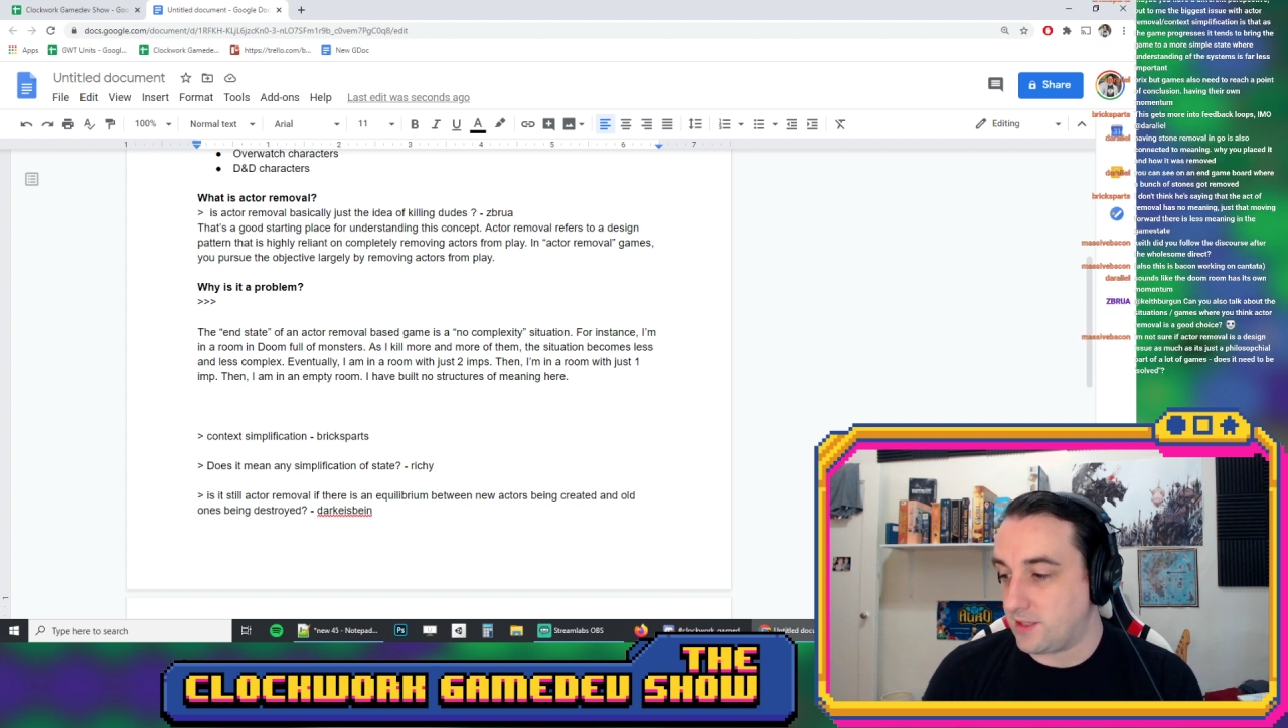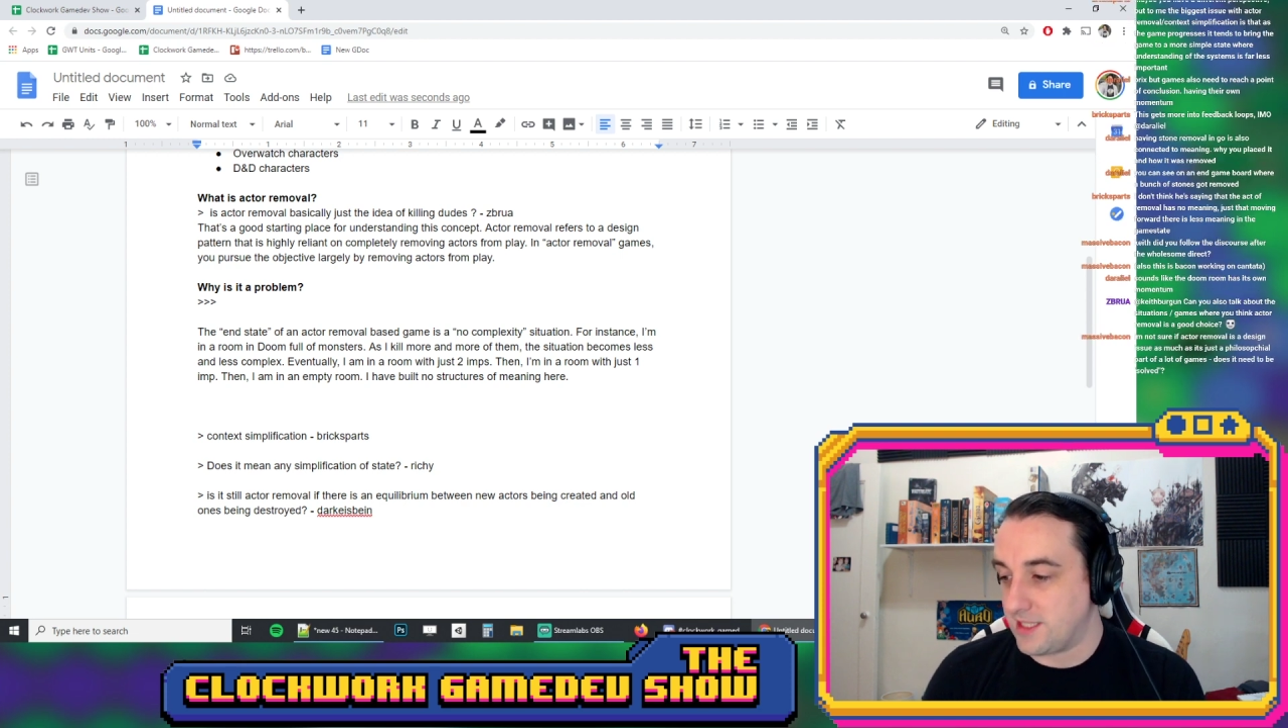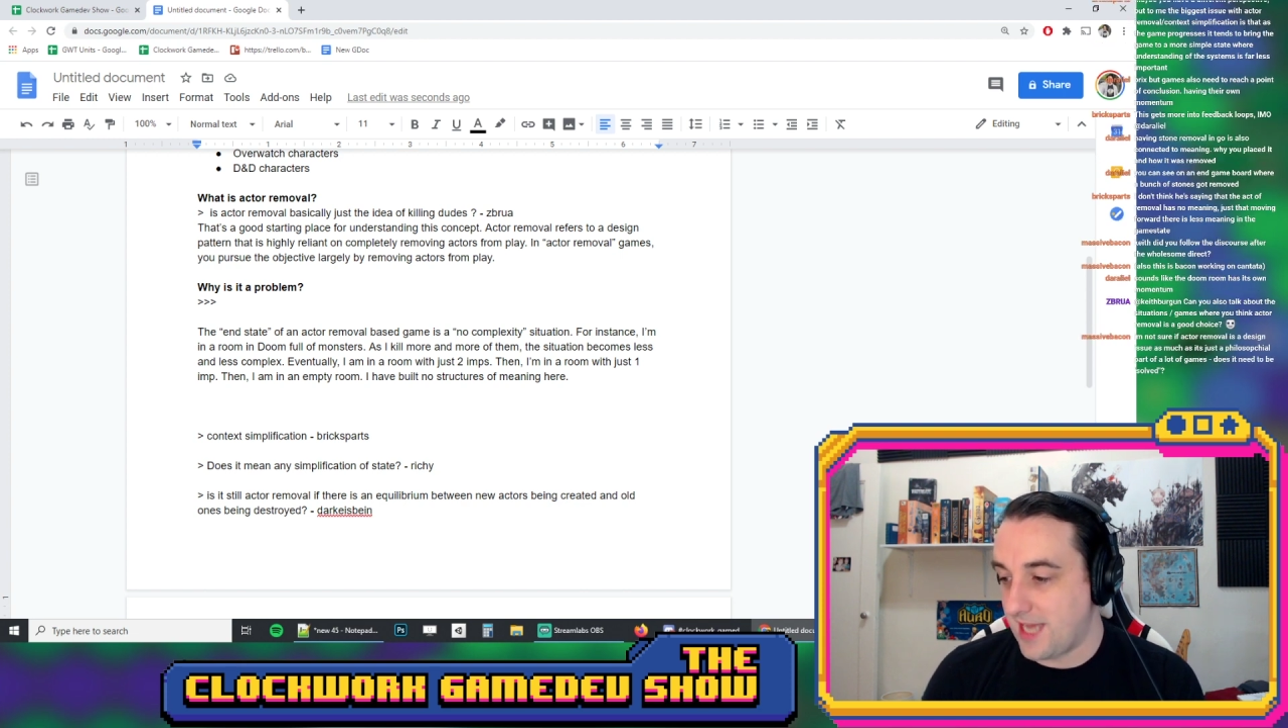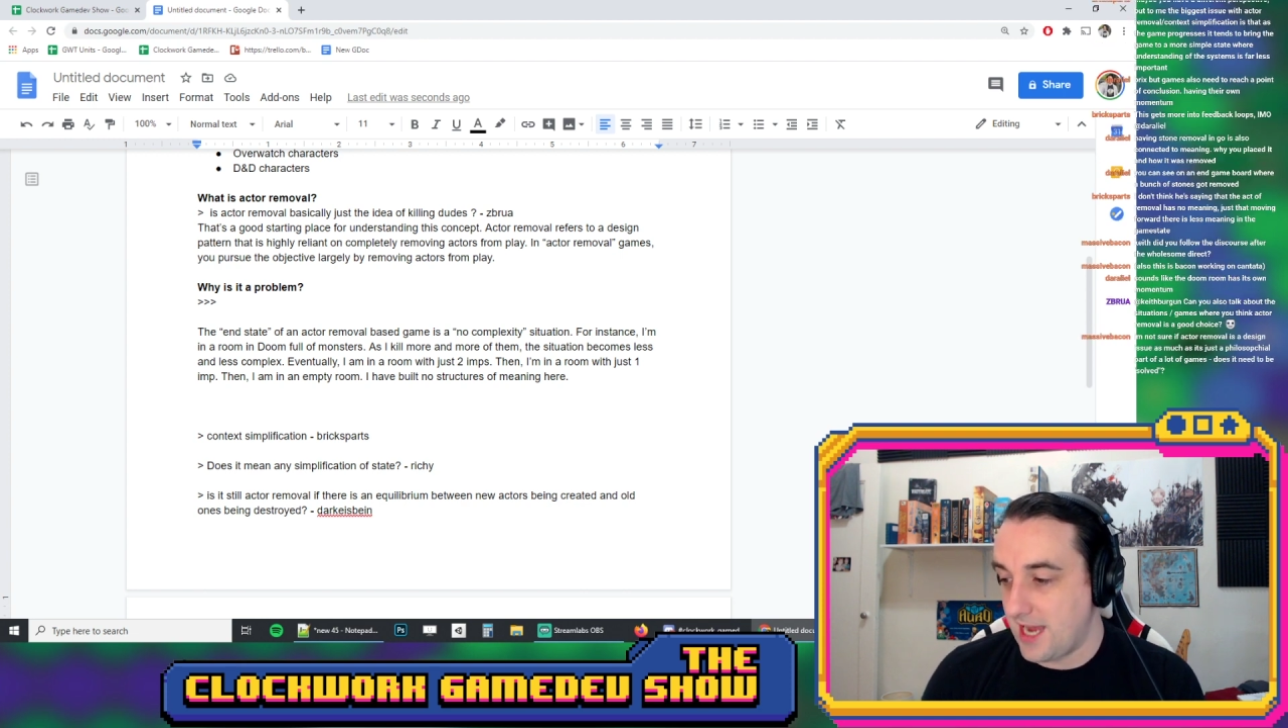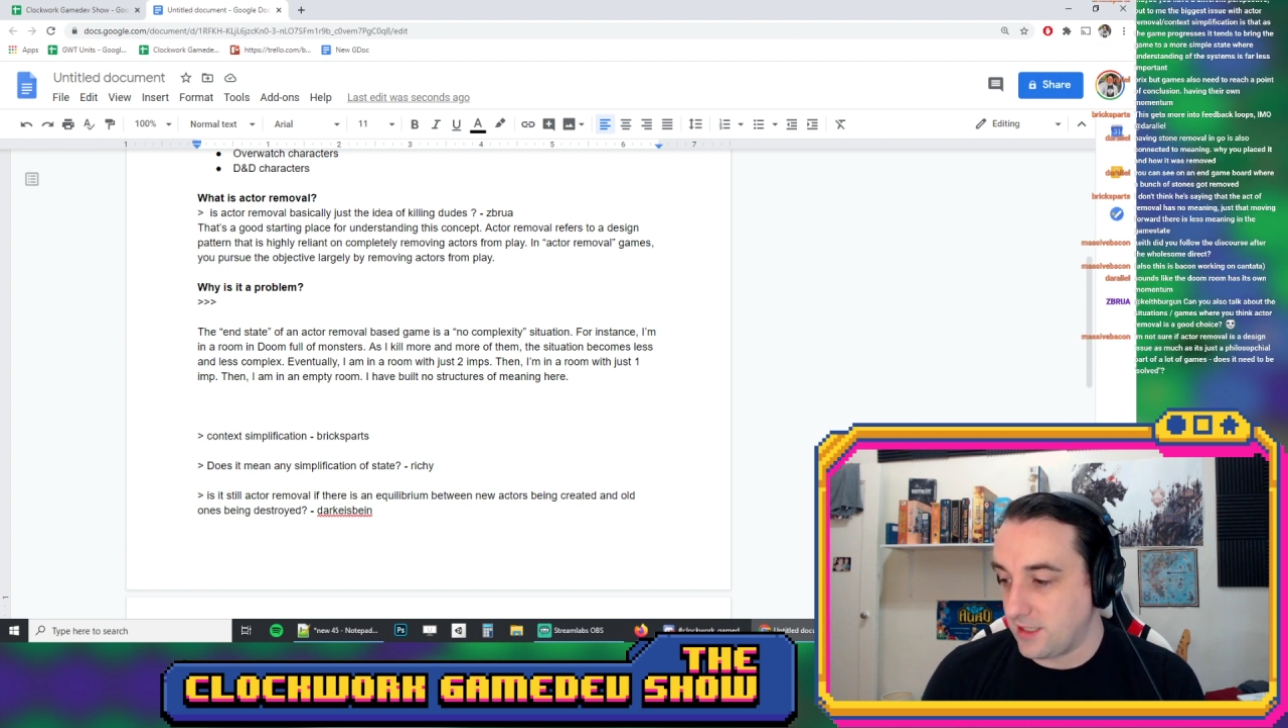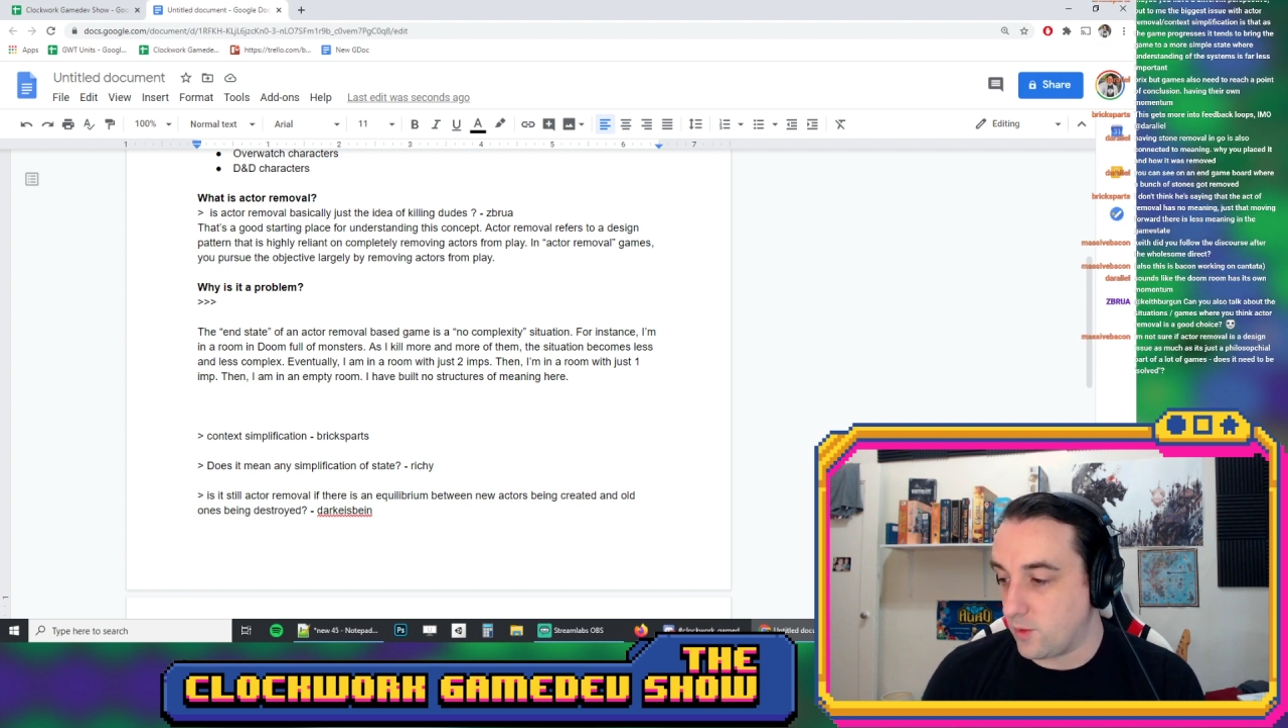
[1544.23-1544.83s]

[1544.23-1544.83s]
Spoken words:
design